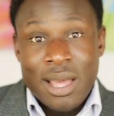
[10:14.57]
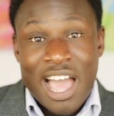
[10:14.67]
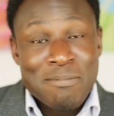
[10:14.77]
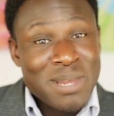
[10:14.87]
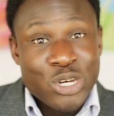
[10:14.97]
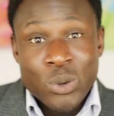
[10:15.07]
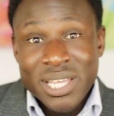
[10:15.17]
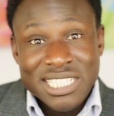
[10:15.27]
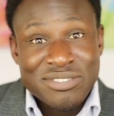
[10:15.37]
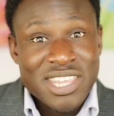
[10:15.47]
I've been
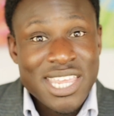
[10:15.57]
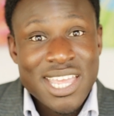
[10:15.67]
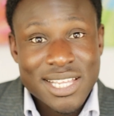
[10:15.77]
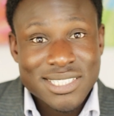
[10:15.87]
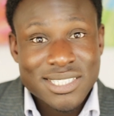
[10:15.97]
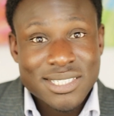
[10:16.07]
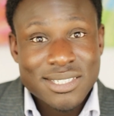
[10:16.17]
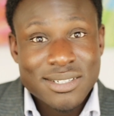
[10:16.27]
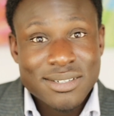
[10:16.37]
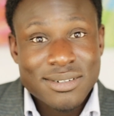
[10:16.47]
doing this for
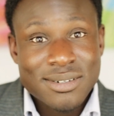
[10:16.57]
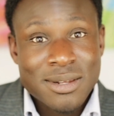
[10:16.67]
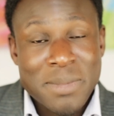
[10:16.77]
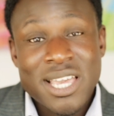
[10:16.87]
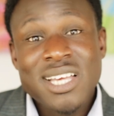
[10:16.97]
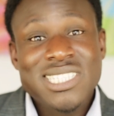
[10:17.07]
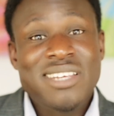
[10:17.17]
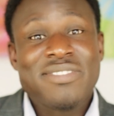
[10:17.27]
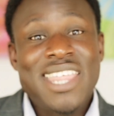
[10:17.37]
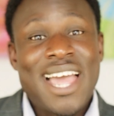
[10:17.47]
years. Because
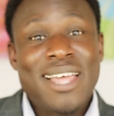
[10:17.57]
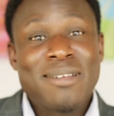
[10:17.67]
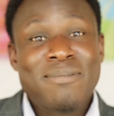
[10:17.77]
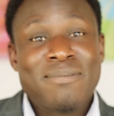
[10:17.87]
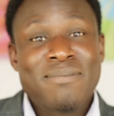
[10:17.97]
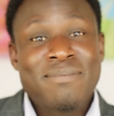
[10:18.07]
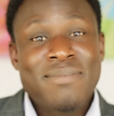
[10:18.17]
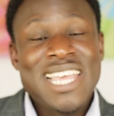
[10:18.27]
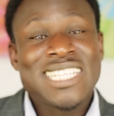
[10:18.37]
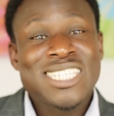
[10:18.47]
of that,
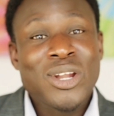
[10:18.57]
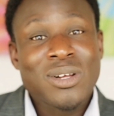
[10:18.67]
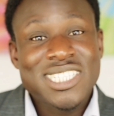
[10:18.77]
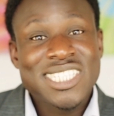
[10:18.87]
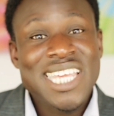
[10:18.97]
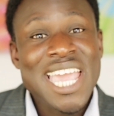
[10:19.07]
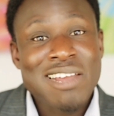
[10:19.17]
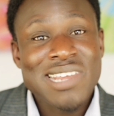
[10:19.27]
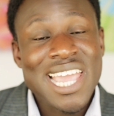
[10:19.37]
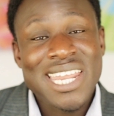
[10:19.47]
it's not
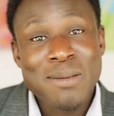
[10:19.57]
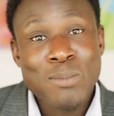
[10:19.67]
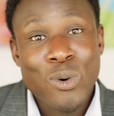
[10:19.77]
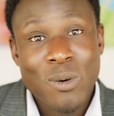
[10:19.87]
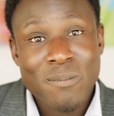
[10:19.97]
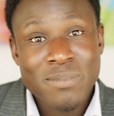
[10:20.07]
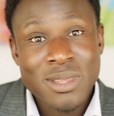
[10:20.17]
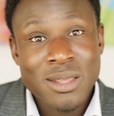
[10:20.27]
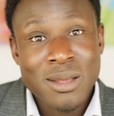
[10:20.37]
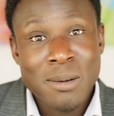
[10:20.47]
scary anymore.
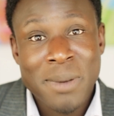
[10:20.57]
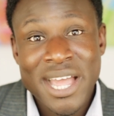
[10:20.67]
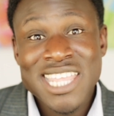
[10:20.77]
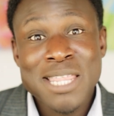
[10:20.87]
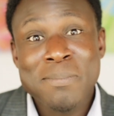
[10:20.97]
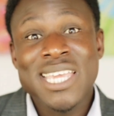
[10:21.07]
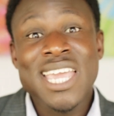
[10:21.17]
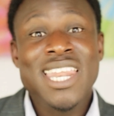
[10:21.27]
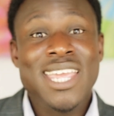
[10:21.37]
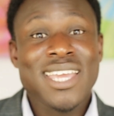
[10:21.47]
But in the
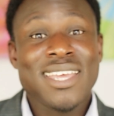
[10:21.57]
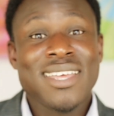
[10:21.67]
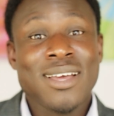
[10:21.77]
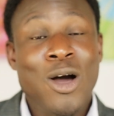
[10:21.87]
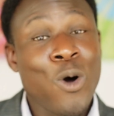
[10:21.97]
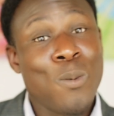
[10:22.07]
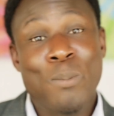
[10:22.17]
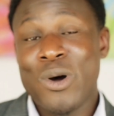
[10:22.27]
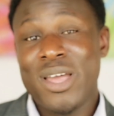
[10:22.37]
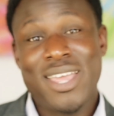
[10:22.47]
beginning, oh
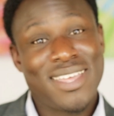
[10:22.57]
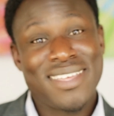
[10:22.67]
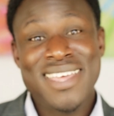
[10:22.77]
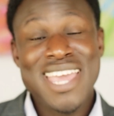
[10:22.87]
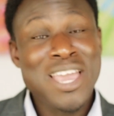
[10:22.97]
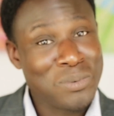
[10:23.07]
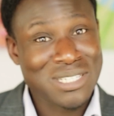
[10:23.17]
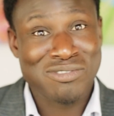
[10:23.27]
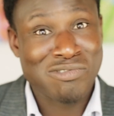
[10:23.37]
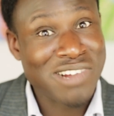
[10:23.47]
boy, it
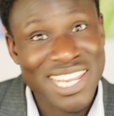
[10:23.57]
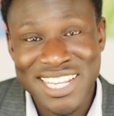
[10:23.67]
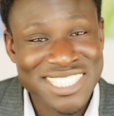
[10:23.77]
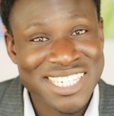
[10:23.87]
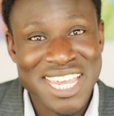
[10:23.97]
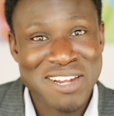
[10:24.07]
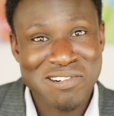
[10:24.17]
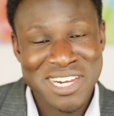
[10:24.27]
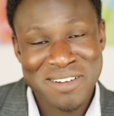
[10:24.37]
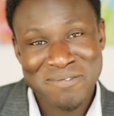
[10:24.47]
was really scary.